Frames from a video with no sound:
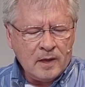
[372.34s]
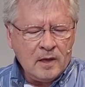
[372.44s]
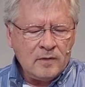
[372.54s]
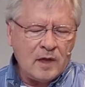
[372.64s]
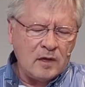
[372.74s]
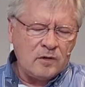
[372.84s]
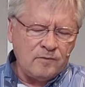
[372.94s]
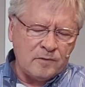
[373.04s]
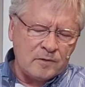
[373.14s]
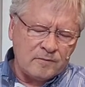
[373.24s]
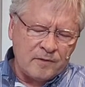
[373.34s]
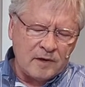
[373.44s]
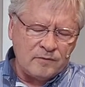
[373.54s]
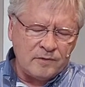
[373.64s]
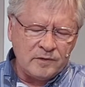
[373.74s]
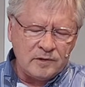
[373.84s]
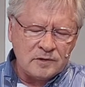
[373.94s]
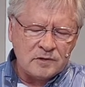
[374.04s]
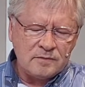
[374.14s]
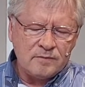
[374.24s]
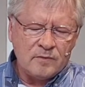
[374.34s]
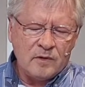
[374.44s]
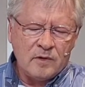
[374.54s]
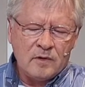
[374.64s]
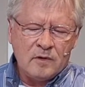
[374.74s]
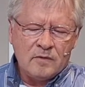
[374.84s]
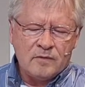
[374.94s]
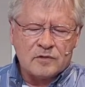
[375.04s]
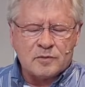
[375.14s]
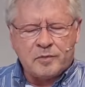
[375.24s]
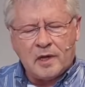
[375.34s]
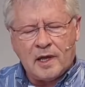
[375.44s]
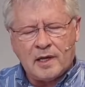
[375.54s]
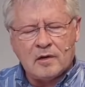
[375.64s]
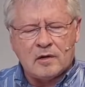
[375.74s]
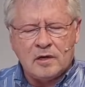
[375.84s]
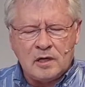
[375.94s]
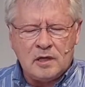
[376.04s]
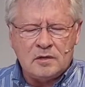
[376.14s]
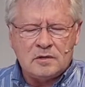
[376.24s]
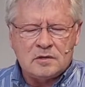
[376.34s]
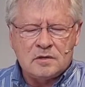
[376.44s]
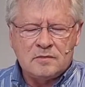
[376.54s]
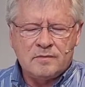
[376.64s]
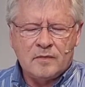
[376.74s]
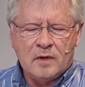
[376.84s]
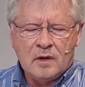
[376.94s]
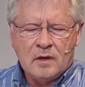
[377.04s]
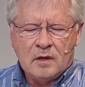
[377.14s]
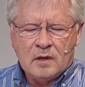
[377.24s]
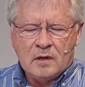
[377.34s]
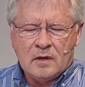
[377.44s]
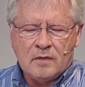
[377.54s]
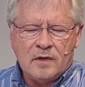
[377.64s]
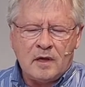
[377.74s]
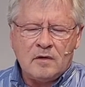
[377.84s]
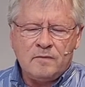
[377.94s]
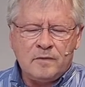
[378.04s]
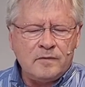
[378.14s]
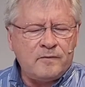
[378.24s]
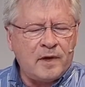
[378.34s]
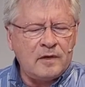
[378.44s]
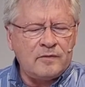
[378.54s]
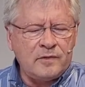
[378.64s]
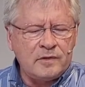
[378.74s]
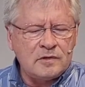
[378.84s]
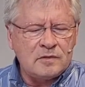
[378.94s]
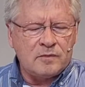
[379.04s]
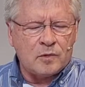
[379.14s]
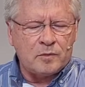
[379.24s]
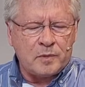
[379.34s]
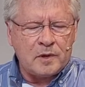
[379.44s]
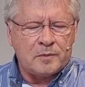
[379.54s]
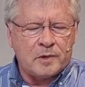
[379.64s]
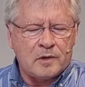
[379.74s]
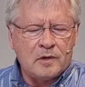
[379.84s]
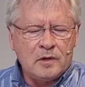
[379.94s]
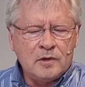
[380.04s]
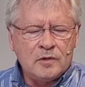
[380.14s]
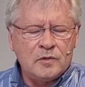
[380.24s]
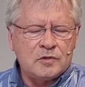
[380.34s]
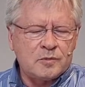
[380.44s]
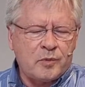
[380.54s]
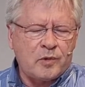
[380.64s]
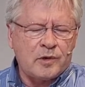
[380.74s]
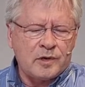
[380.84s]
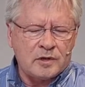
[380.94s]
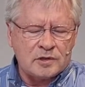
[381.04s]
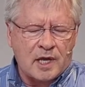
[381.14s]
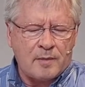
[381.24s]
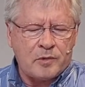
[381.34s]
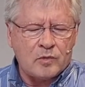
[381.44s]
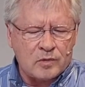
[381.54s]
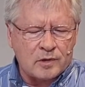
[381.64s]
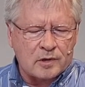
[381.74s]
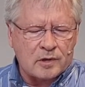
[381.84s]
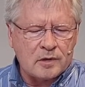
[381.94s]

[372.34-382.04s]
Thank you for your faithfulness, for supplying our needs, and thank you for the faithfulness of your people who support our chapel work.